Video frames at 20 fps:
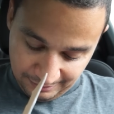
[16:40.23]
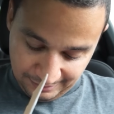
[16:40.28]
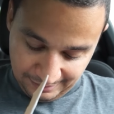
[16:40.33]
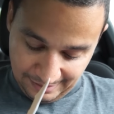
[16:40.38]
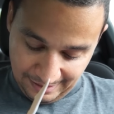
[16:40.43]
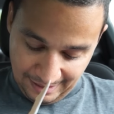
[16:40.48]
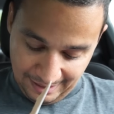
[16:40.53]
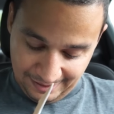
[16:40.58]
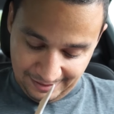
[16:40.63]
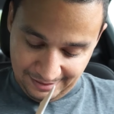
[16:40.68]

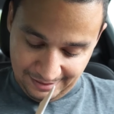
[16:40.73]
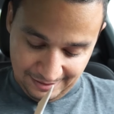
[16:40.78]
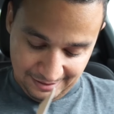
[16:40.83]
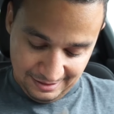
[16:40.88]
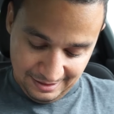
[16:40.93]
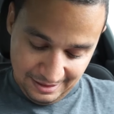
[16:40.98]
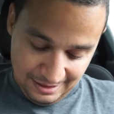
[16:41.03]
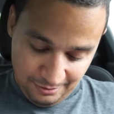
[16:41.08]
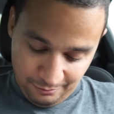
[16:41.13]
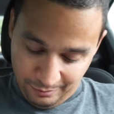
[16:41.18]

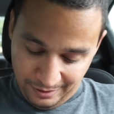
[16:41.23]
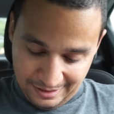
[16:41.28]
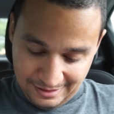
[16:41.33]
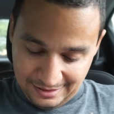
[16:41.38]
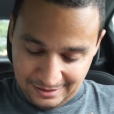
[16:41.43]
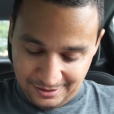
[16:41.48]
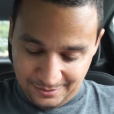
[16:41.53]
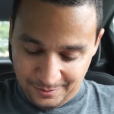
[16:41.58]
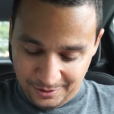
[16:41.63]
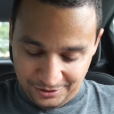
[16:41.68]
Why does
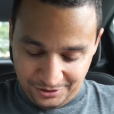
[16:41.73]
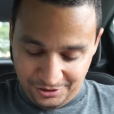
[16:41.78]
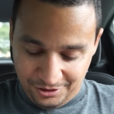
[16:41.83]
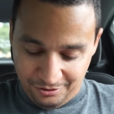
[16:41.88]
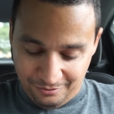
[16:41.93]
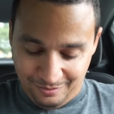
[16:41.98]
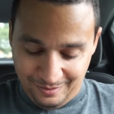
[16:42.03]
it smell so